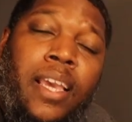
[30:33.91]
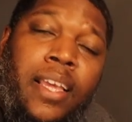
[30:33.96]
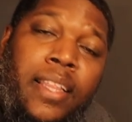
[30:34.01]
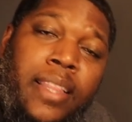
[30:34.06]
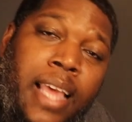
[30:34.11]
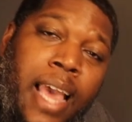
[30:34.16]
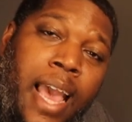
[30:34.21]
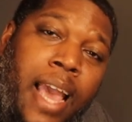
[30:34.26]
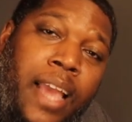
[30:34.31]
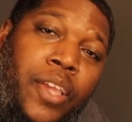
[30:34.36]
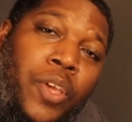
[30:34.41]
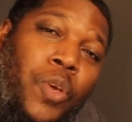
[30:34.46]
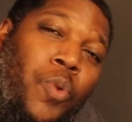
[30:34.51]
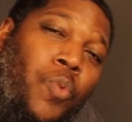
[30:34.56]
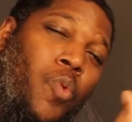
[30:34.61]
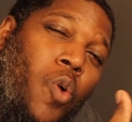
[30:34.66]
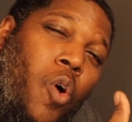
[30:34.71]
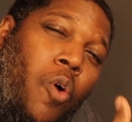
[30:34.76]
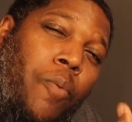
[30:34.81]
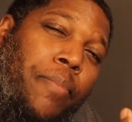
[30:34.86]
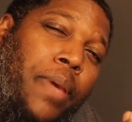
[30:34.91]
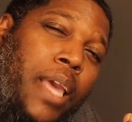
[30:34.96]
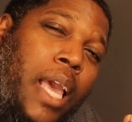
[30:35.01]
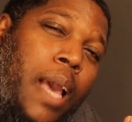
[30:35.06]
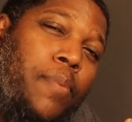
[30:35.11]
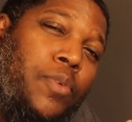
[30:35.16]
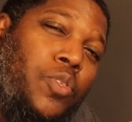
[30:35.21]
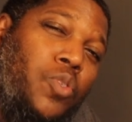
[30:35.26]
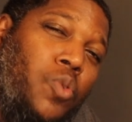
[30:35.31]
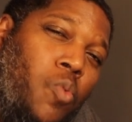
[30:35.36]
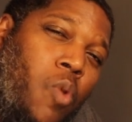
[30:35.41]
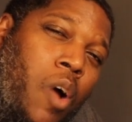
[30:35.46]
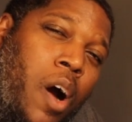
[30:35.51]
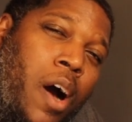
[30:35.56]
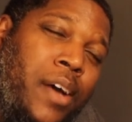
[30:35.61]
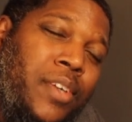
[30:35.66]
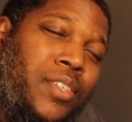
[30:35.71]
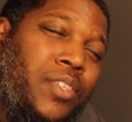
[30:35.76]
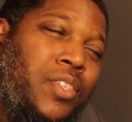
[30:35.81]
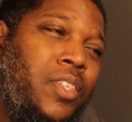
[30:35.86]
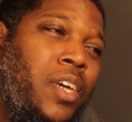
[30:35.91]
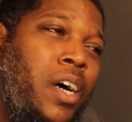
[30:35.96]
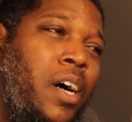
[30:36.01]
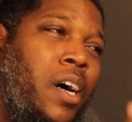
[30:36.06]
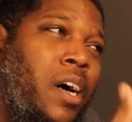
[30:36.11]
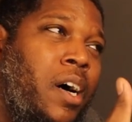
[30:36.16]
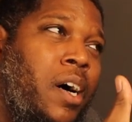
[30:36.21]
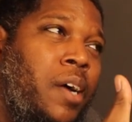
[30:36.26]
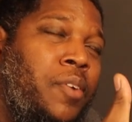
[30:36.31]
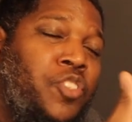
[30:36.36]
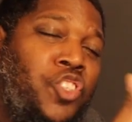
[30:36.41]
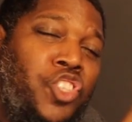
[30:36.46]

that you won't be able to wash uh,